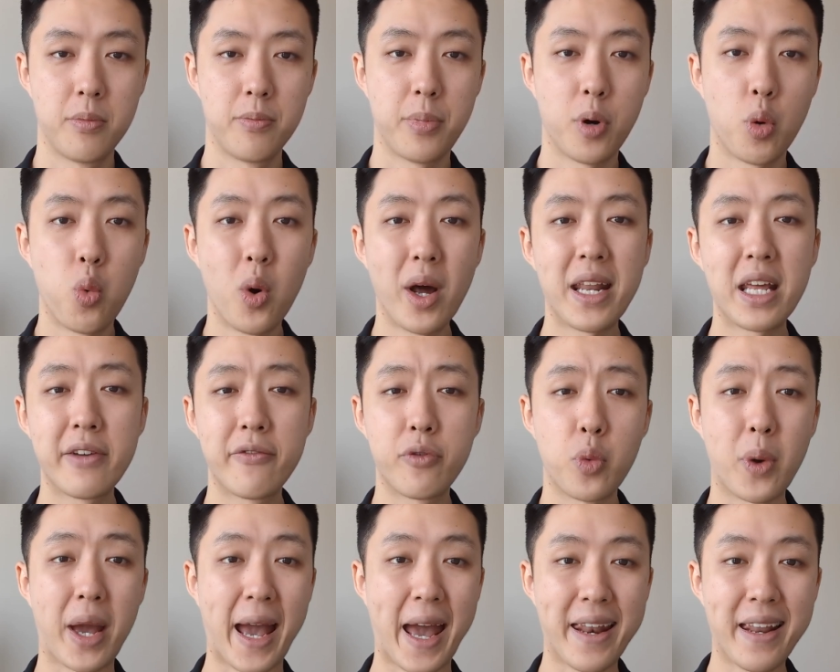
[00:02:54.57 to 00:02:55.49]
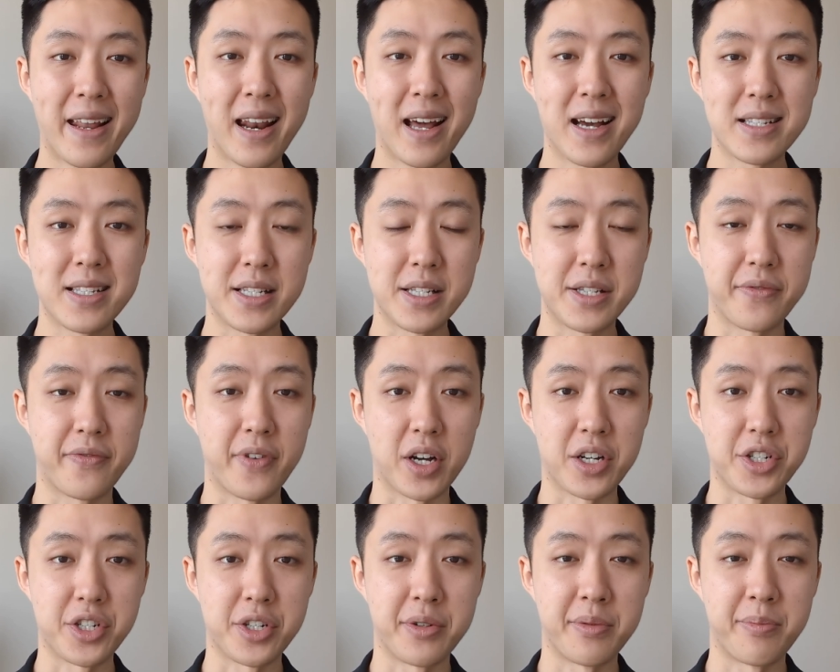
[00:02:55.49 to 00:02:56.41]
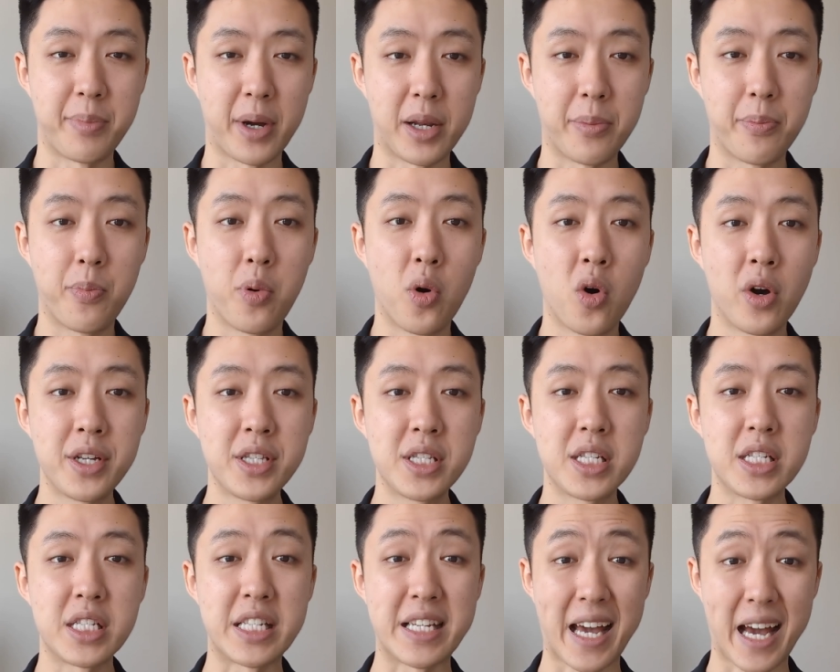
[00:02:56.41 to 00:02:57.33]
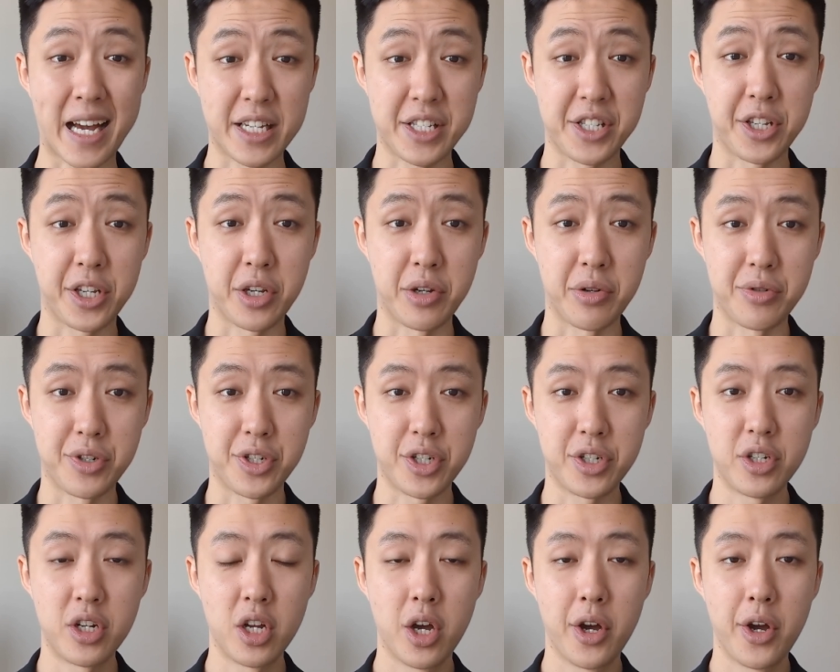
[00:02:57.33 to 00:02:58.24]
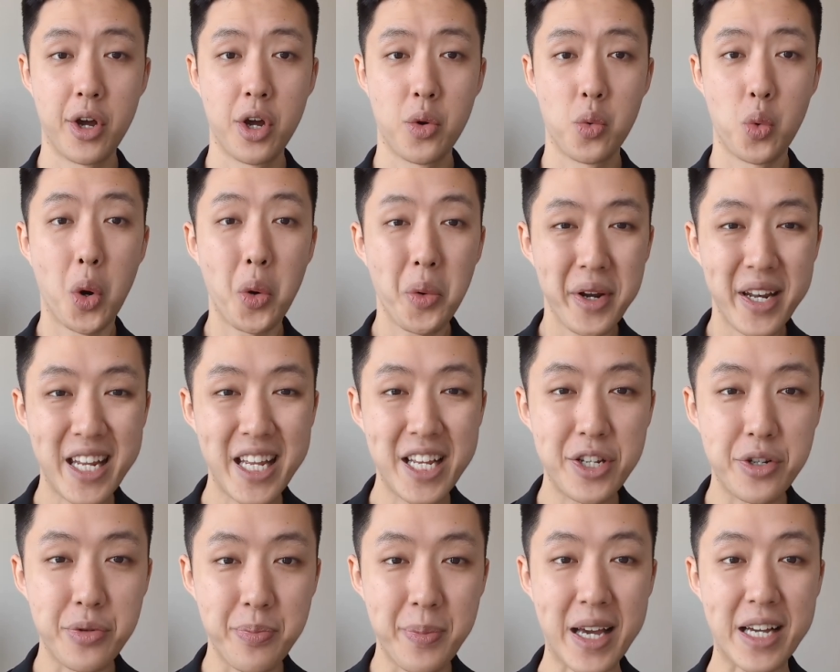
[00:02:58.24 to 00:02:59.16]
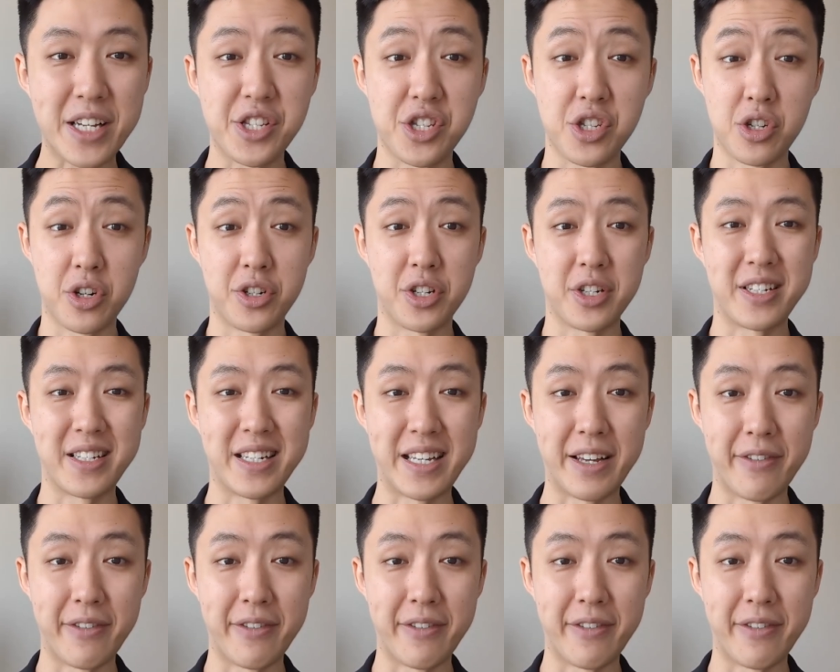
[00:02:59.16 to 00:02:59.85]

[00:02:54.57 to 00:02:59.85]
But what if we analyze this function by the points in the execution where we need to make certain